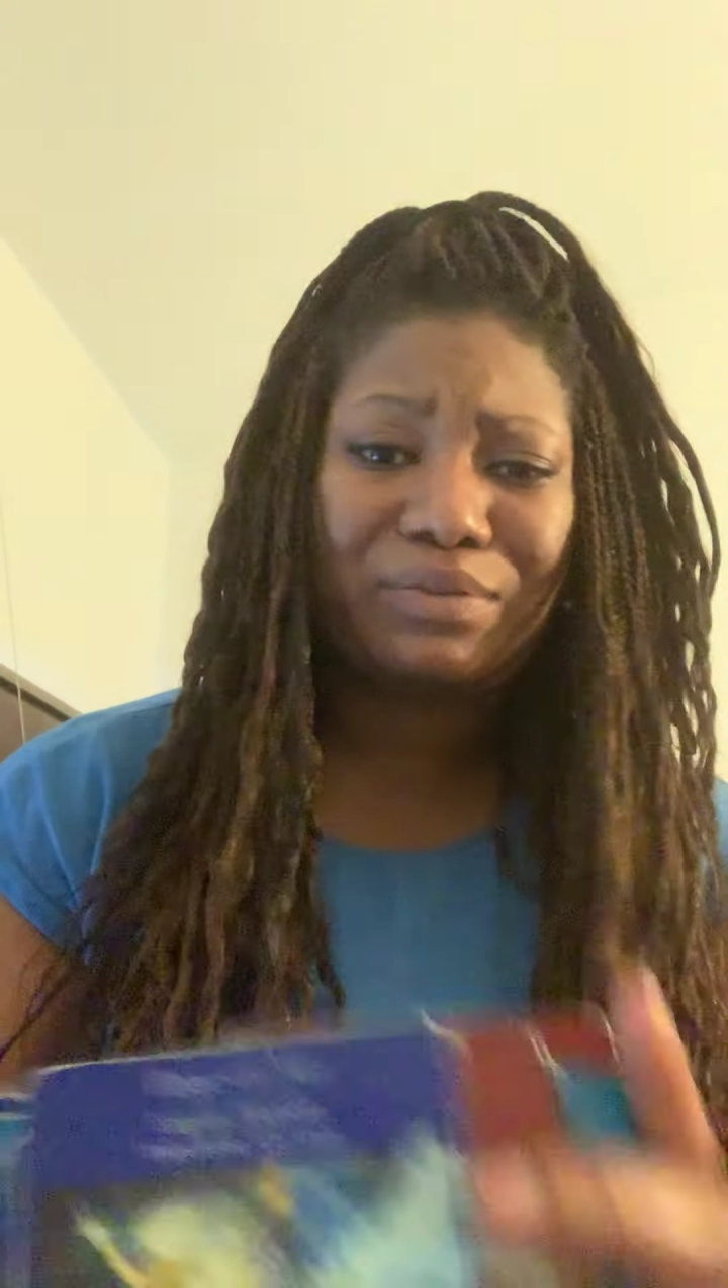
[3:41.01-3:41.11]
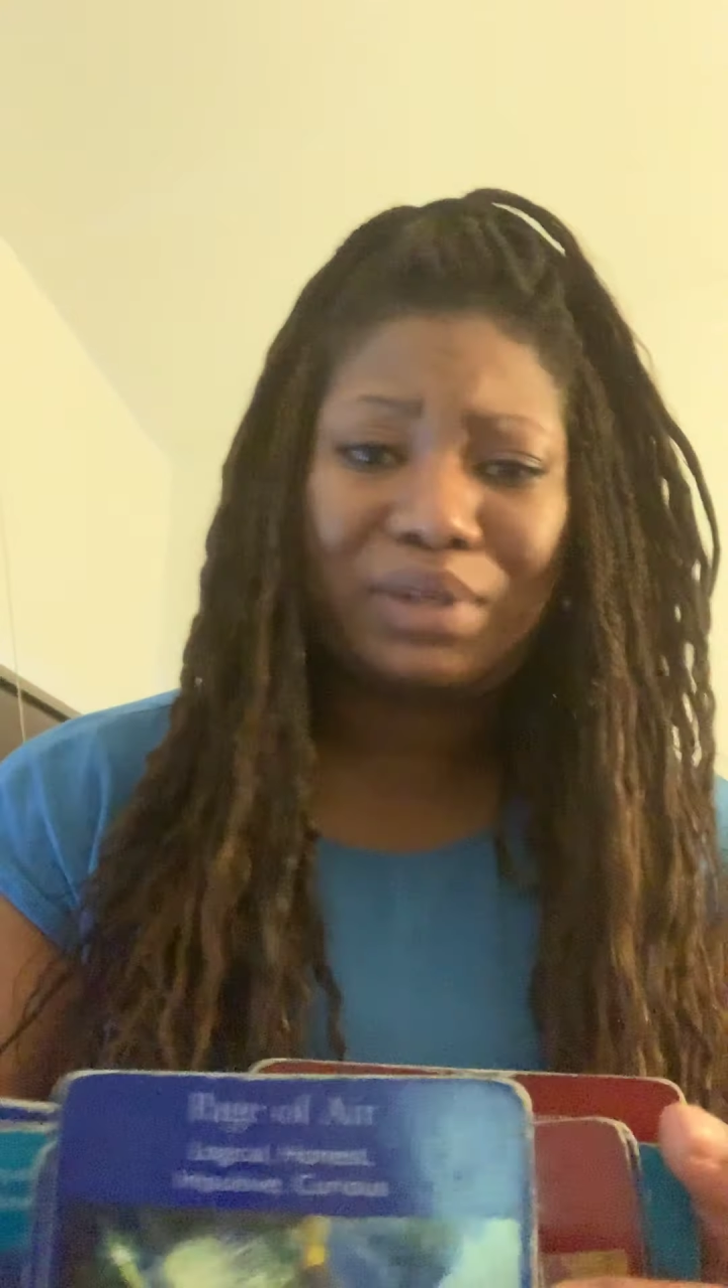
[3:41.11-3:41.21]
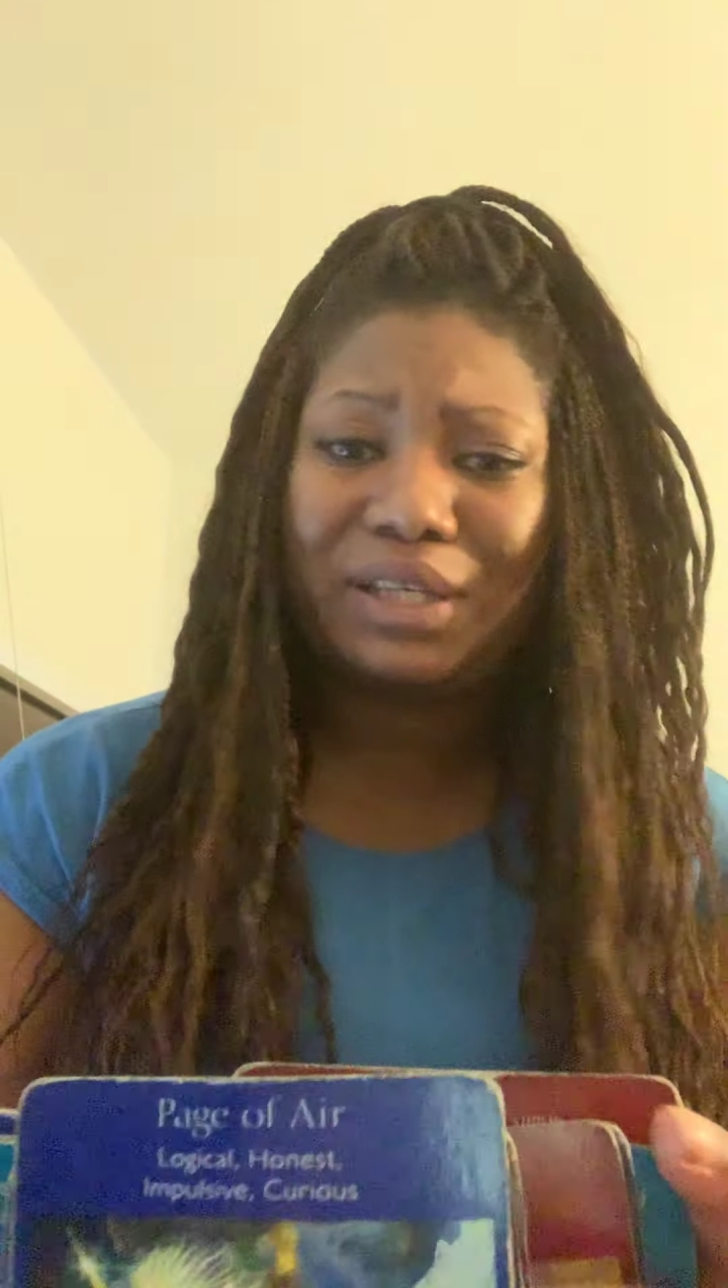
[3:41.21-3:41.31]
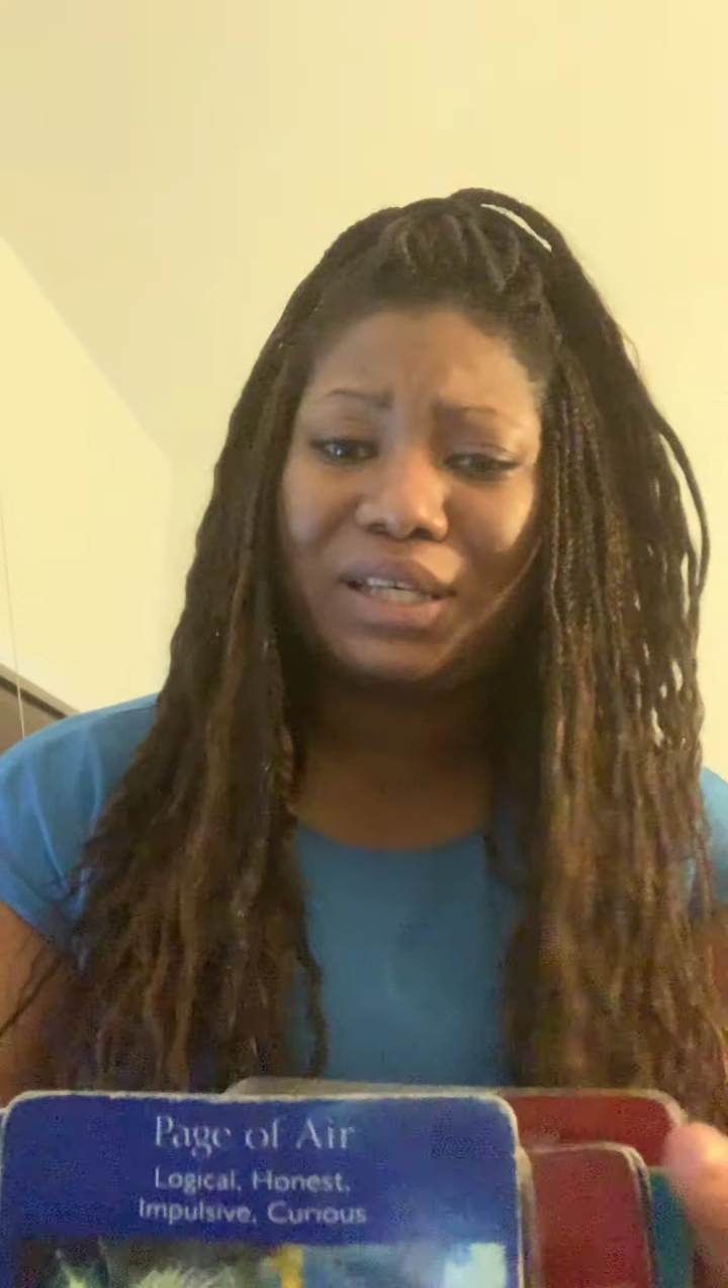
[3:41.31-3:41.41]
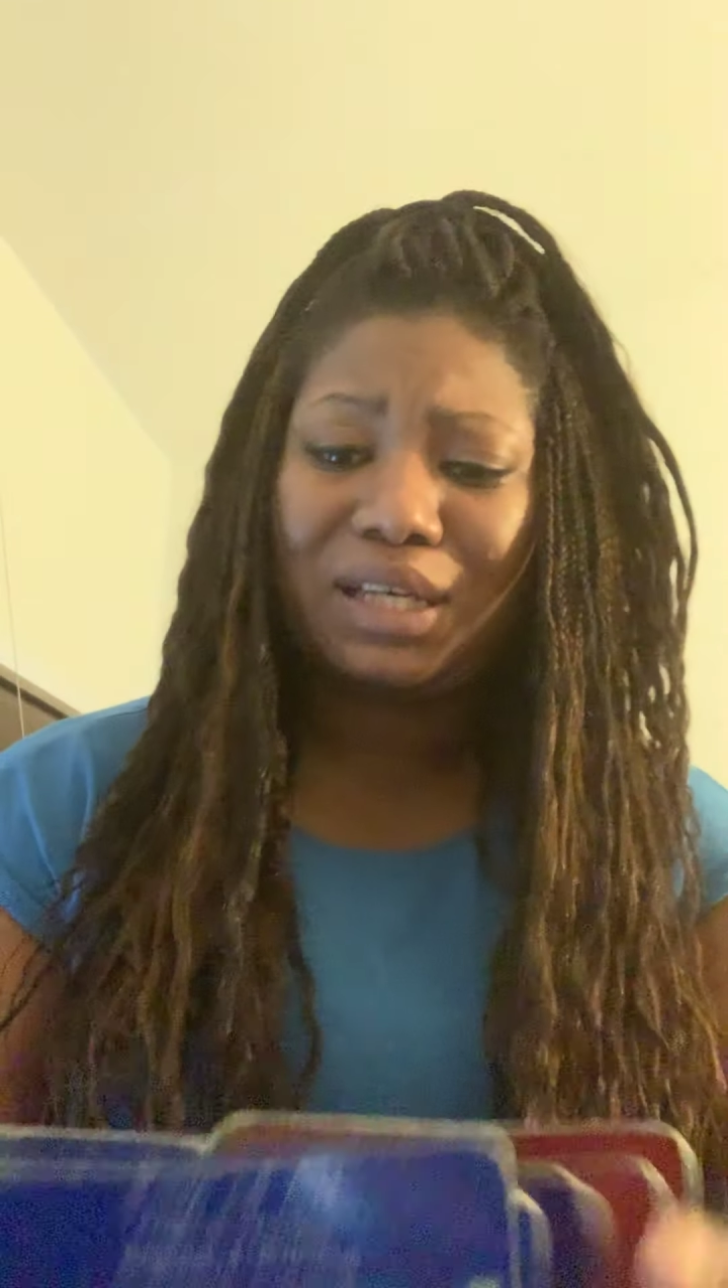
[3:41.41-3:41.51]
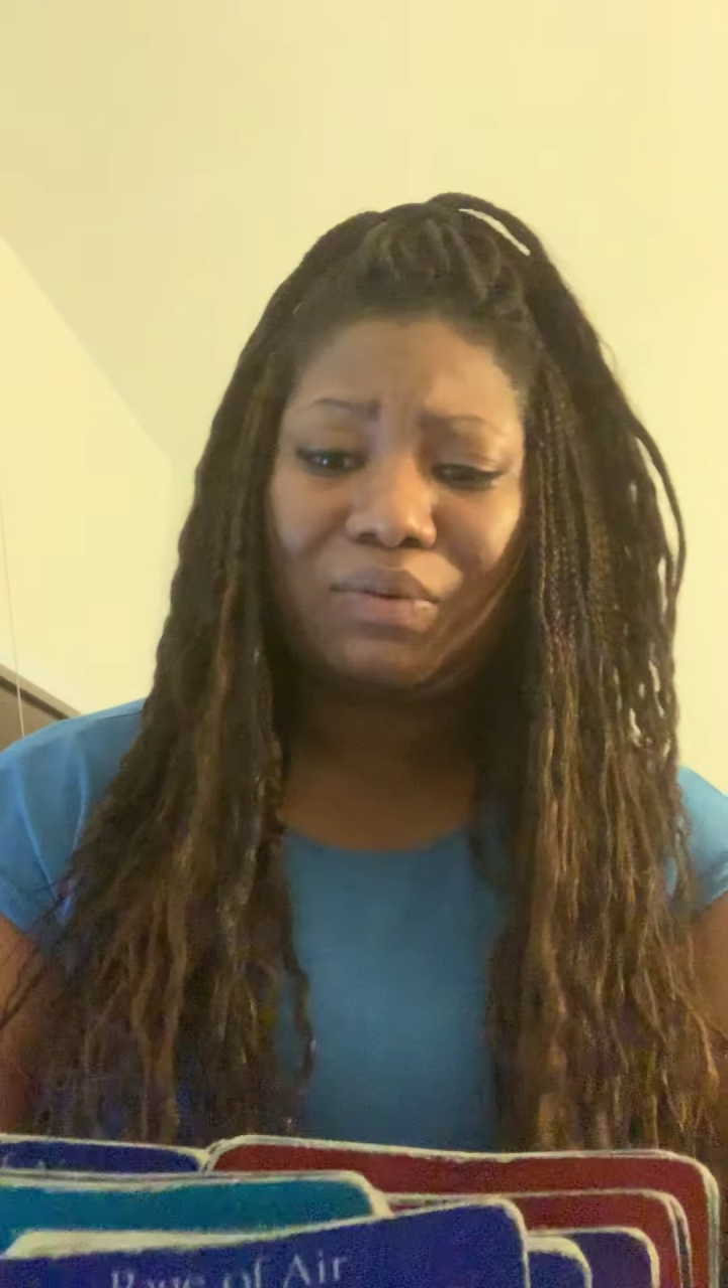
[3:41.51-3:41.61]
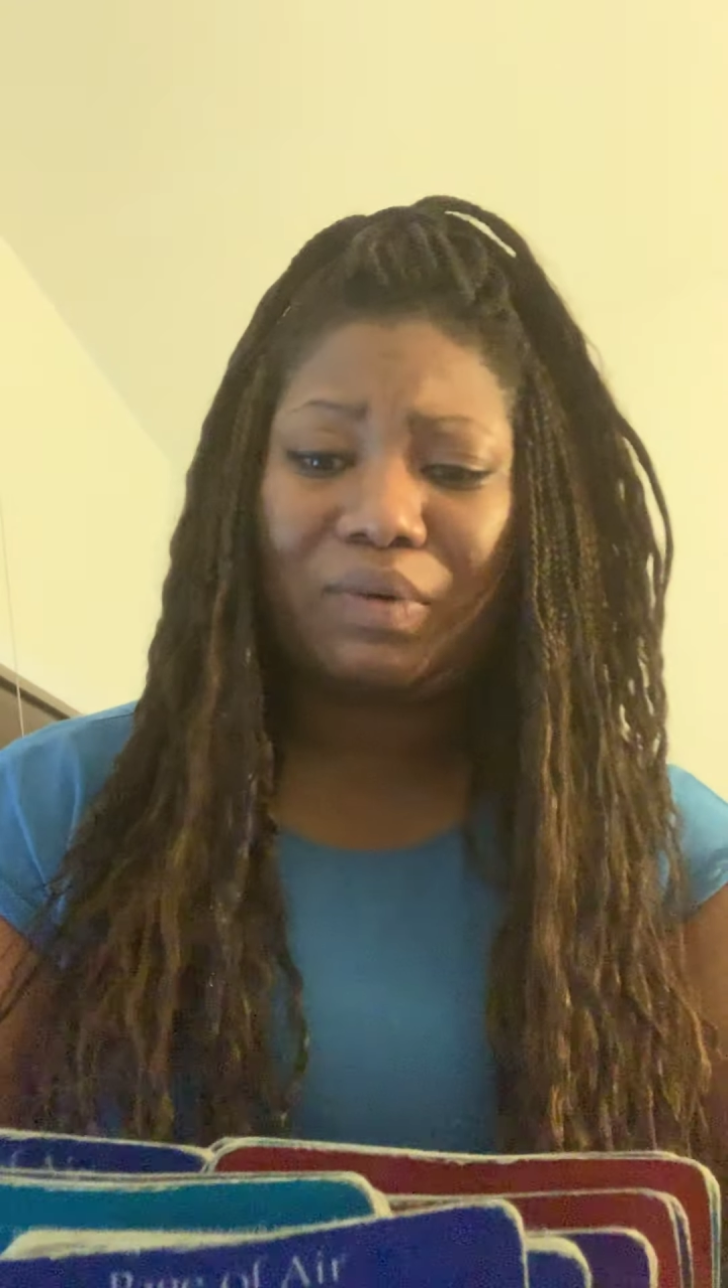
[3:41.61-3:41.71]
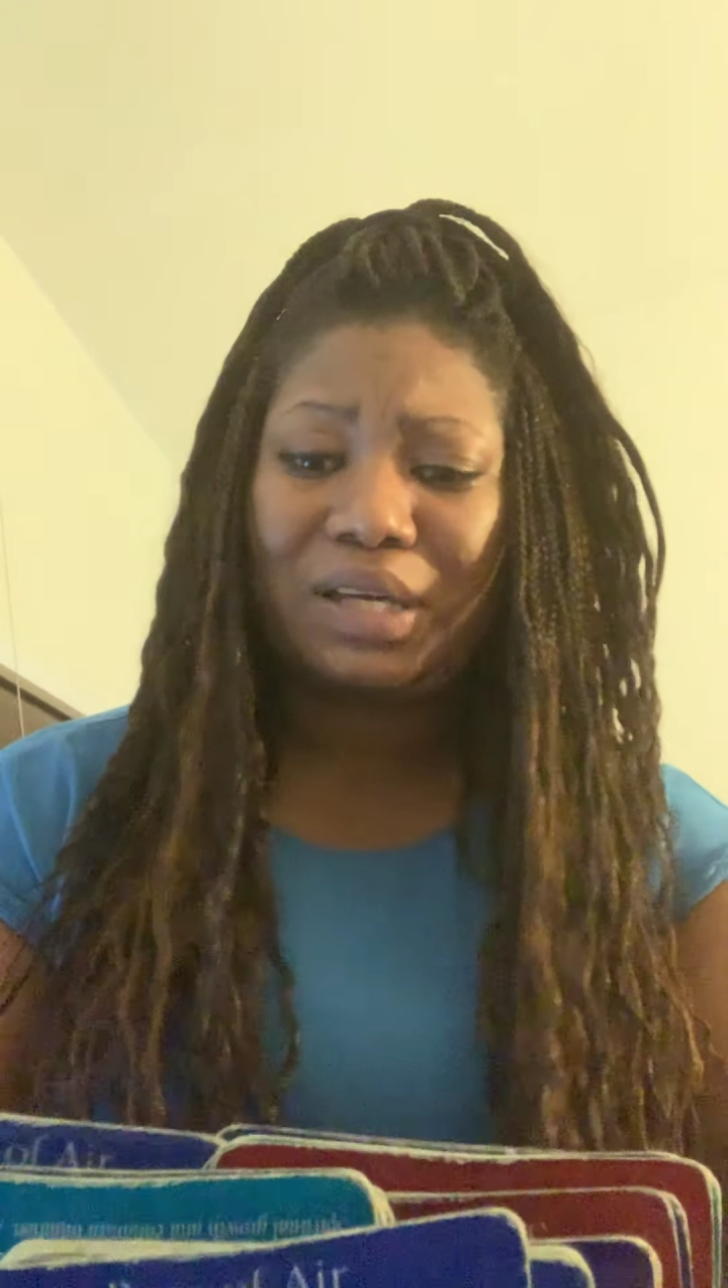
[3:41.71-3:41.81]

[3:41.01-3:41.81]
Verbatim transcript: really good.